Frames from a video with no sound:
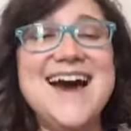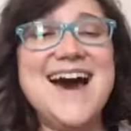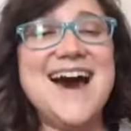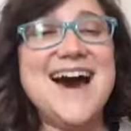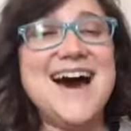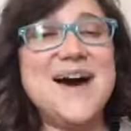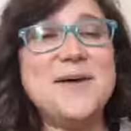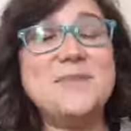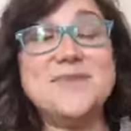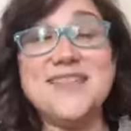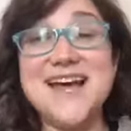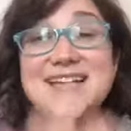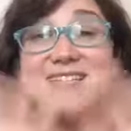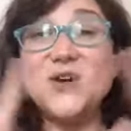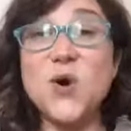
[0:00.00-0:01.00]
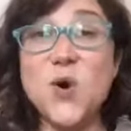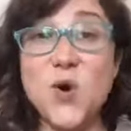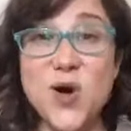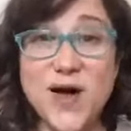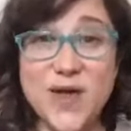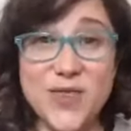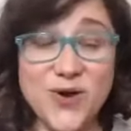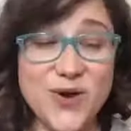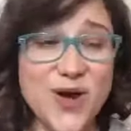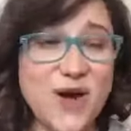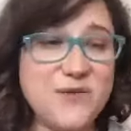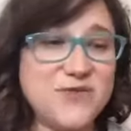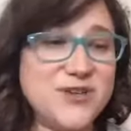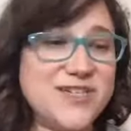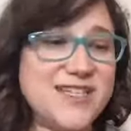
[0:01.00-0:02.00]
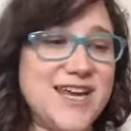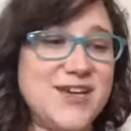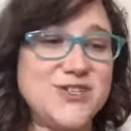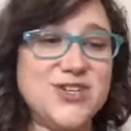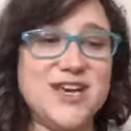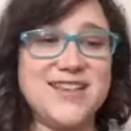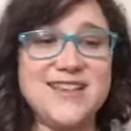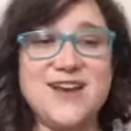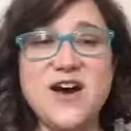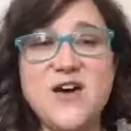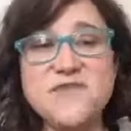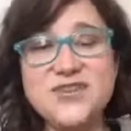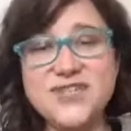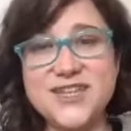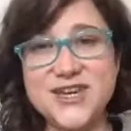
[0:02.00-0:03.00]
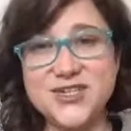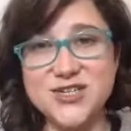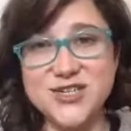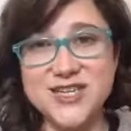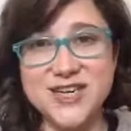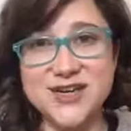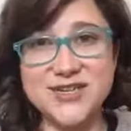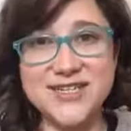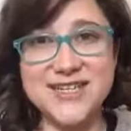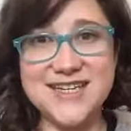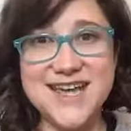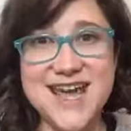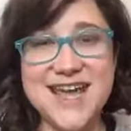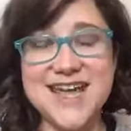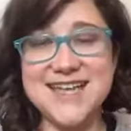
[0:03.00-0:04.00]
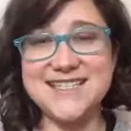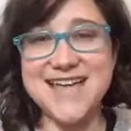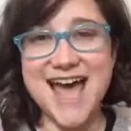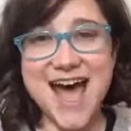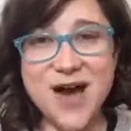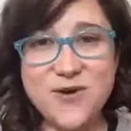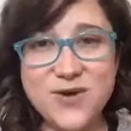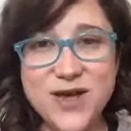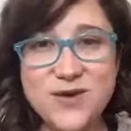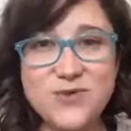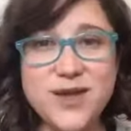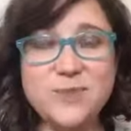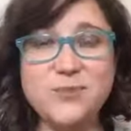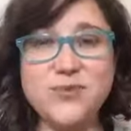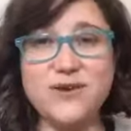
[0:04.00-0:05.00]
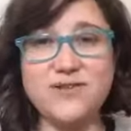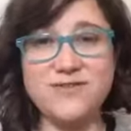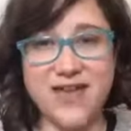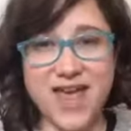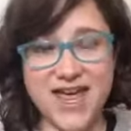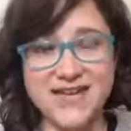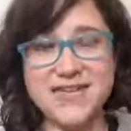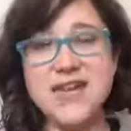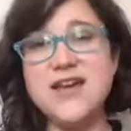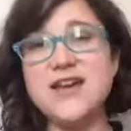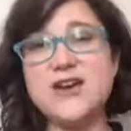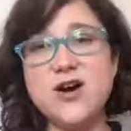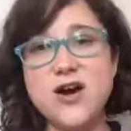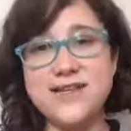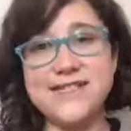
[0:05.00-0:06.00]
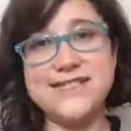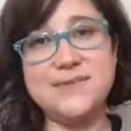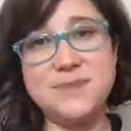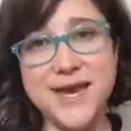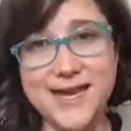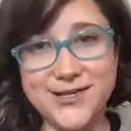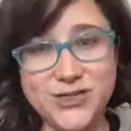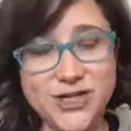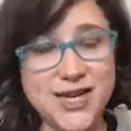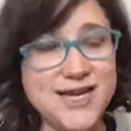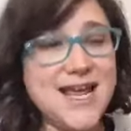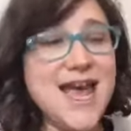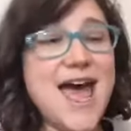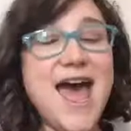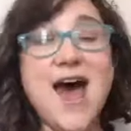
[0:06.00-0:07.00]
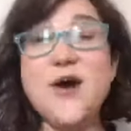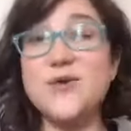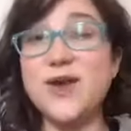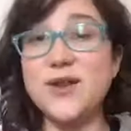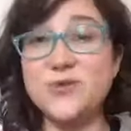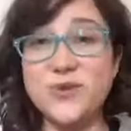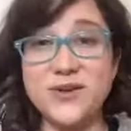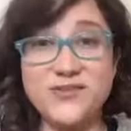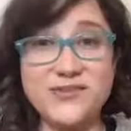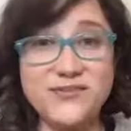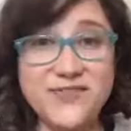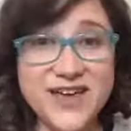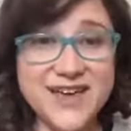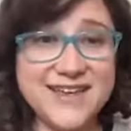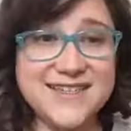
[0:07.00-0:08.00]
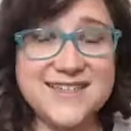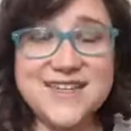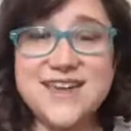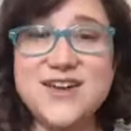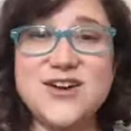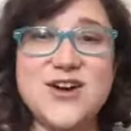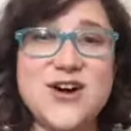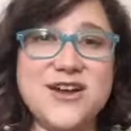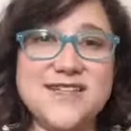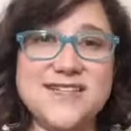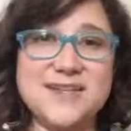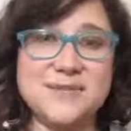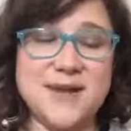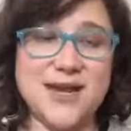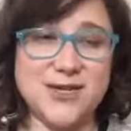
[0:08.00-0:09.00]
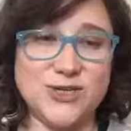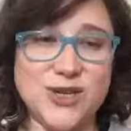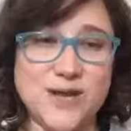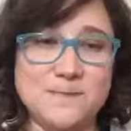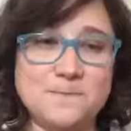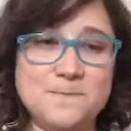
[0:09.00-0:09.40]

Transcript: But that's a whole other conversation. The conversation here today is how can we prevent constipation? How can we fix constipation?